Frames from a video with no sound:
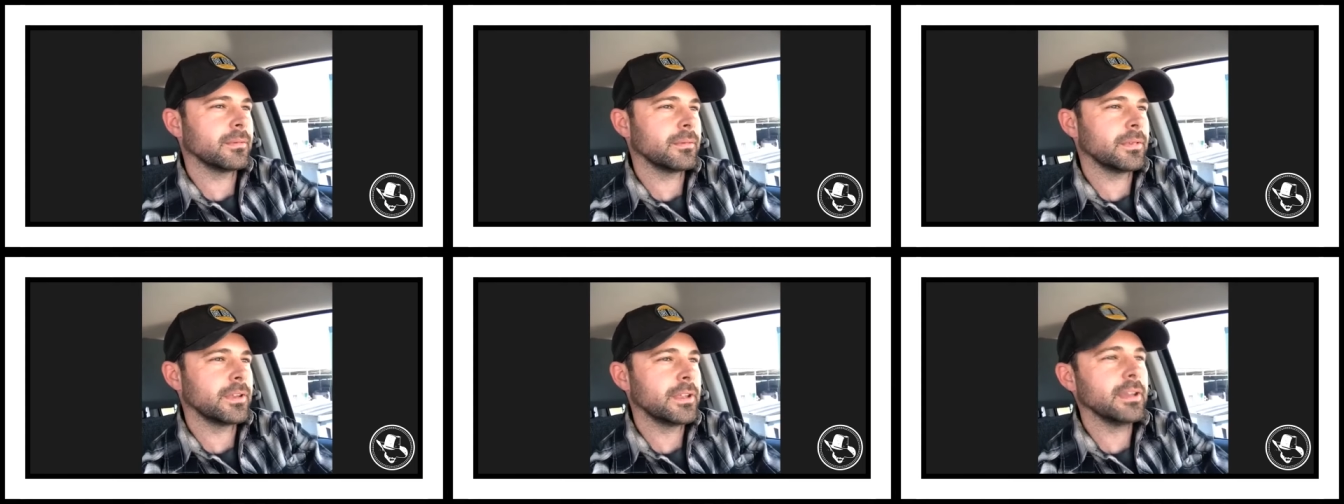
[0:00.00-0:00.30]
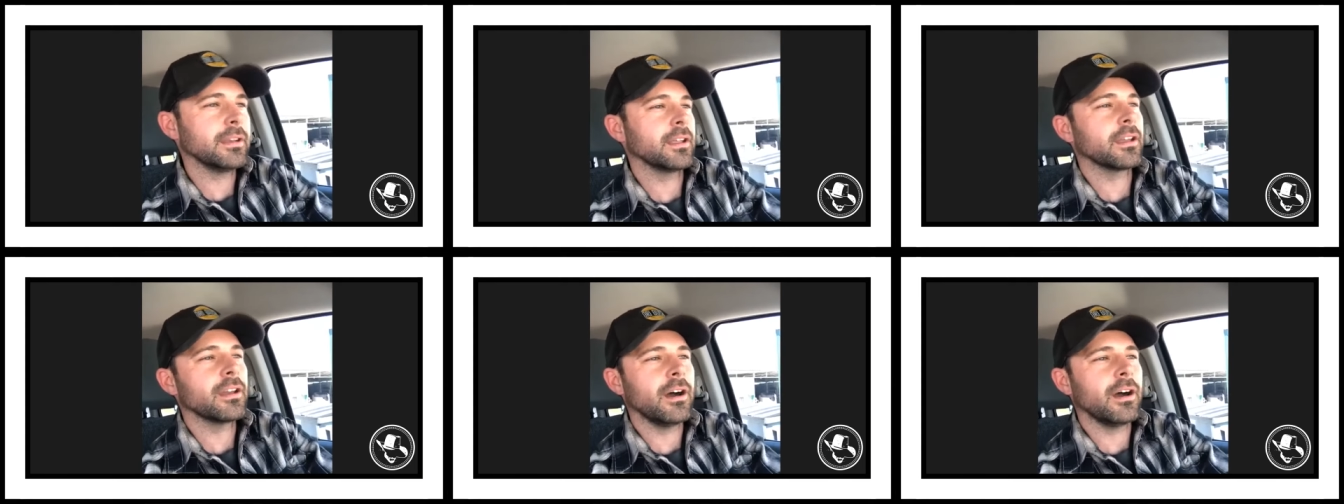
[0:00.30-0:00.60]

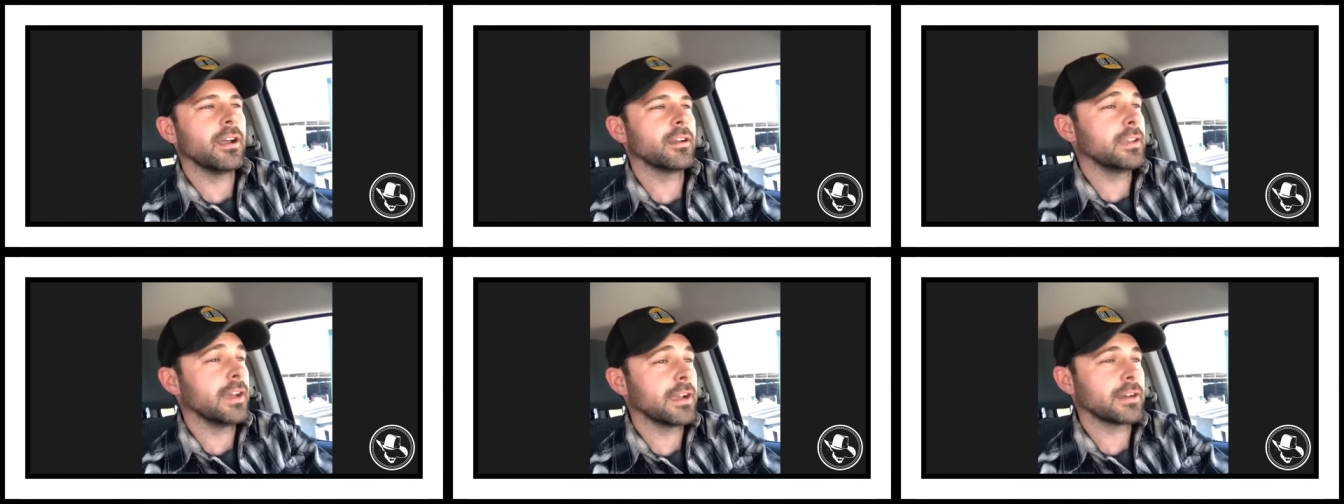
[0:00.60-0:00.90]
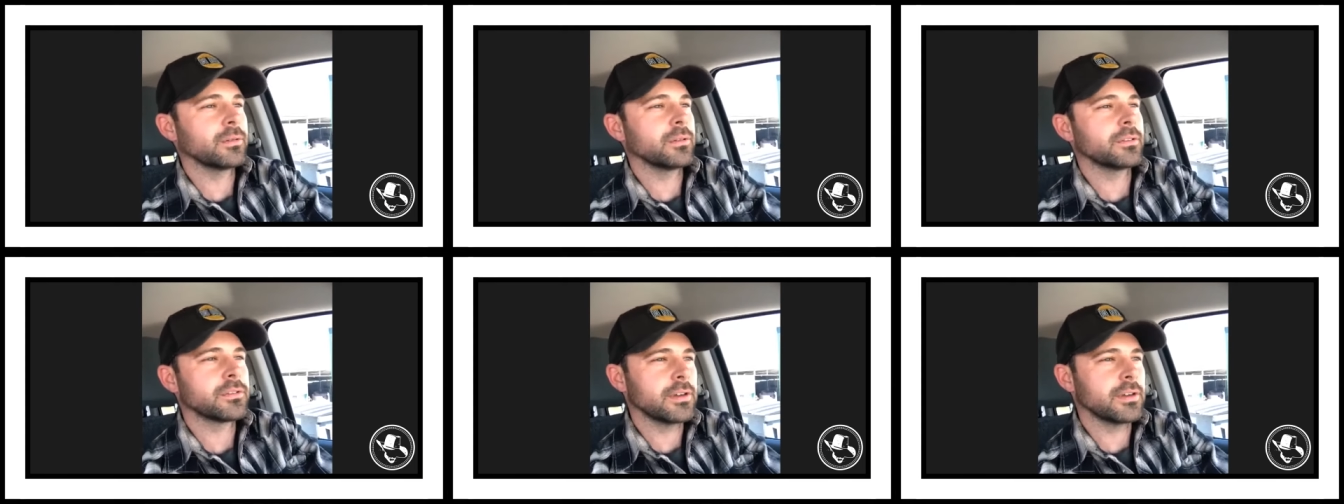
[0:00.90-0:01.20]
get in contact
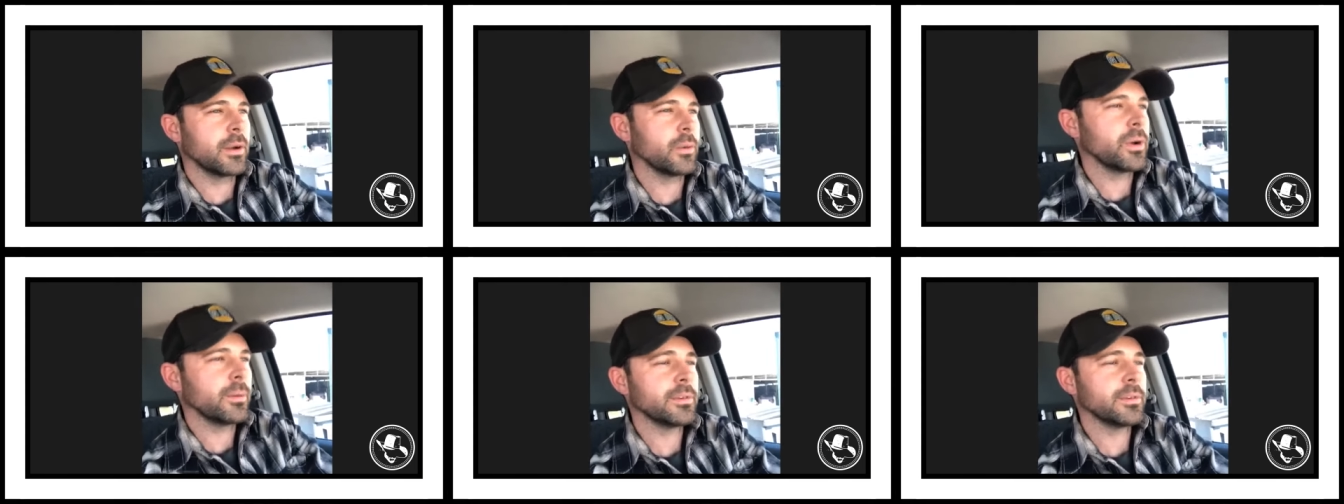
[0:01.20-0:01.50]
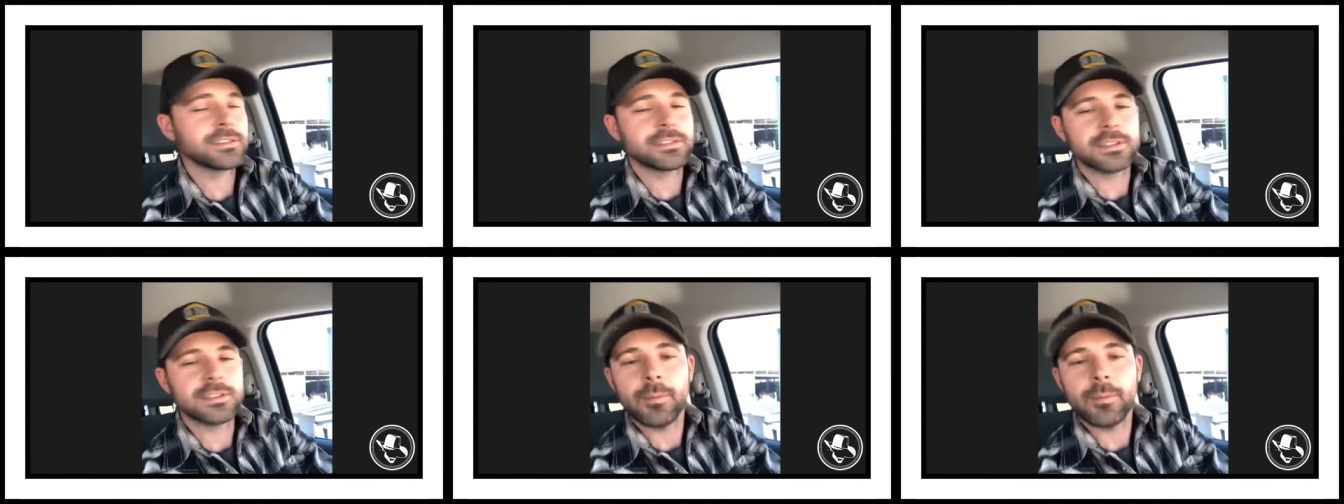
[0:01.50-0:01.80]
with Trent Willmon
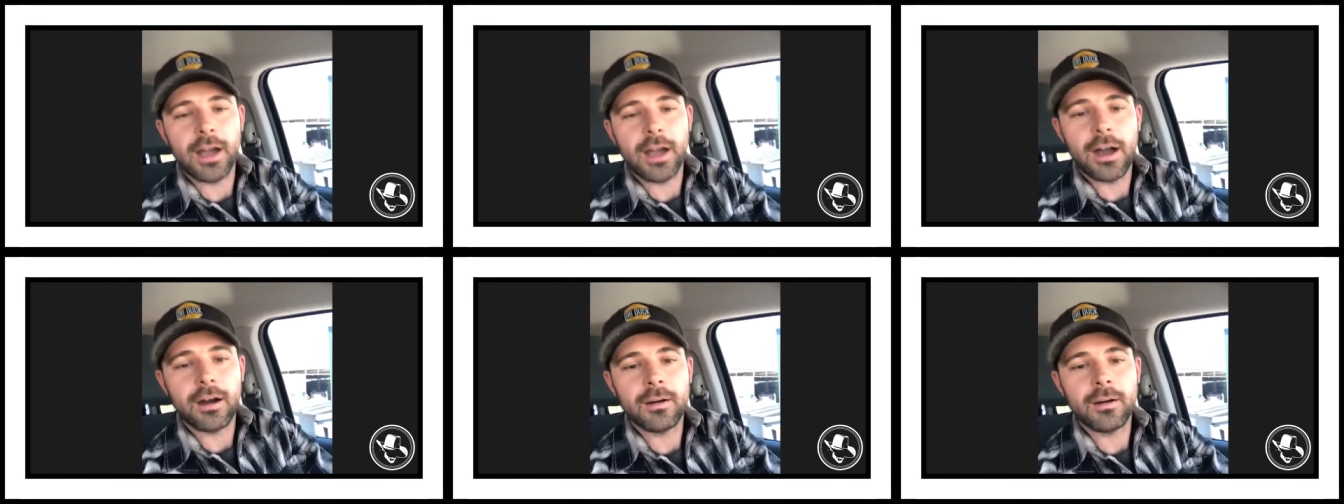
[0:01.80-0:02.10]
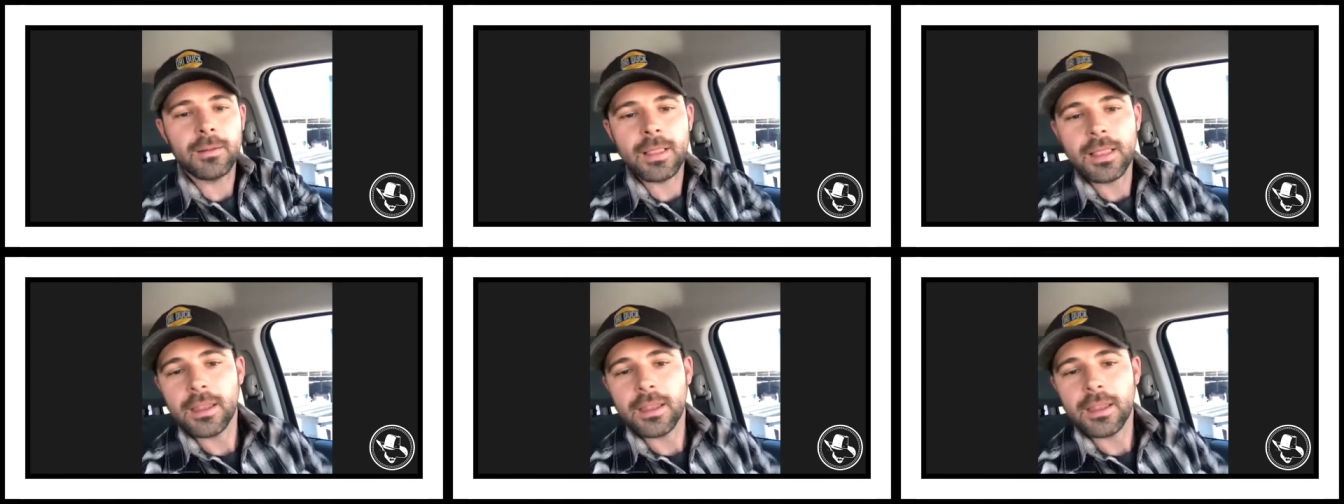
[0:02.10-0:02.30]
somehow